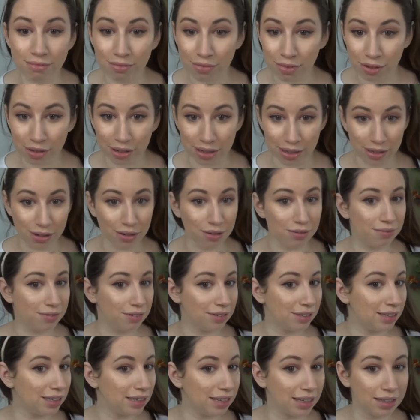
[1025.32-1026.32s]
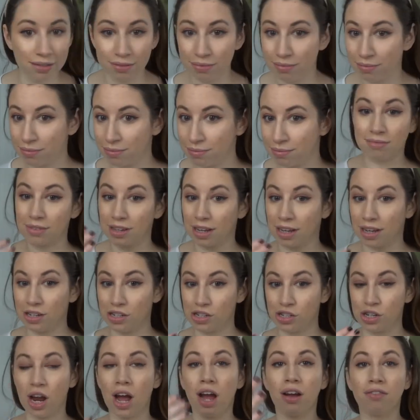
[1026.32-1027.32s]
Okay, hopefully I
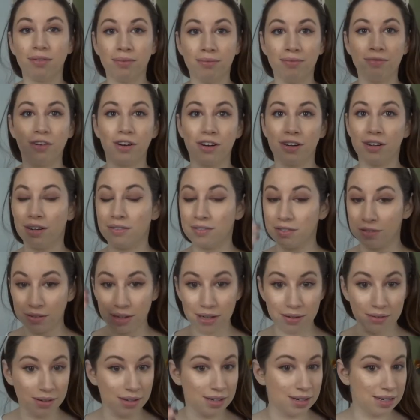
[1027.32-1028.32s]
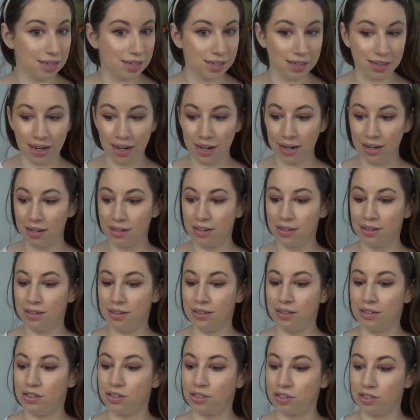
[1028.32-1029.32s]
shot from far enough away where it did not
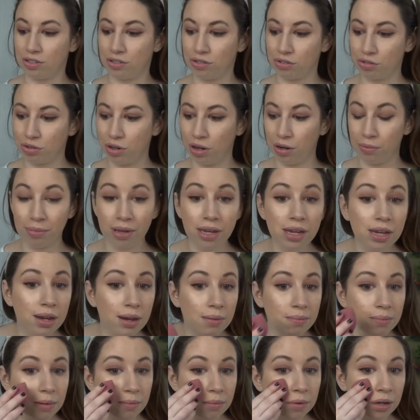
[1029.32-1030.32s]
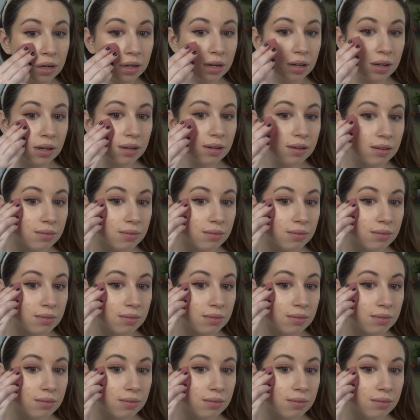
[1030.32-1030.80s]
just destroy our makeup. I'm gonna